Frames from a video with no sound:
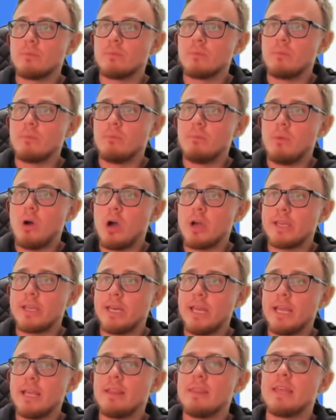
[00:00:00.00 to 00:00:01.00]

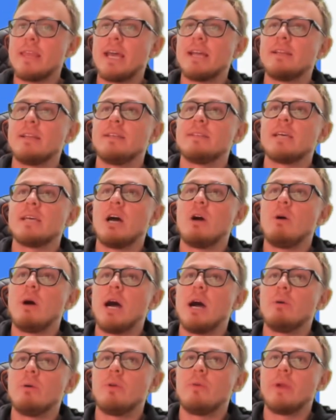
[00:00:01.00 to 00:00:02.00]
marketing. That is how
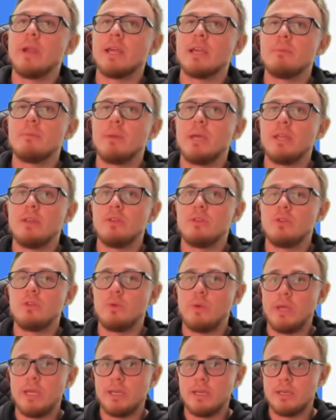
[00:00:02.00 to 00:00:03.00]
I would recommend
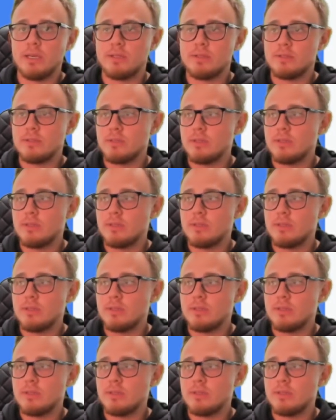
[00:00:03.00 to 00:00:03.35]
doing it.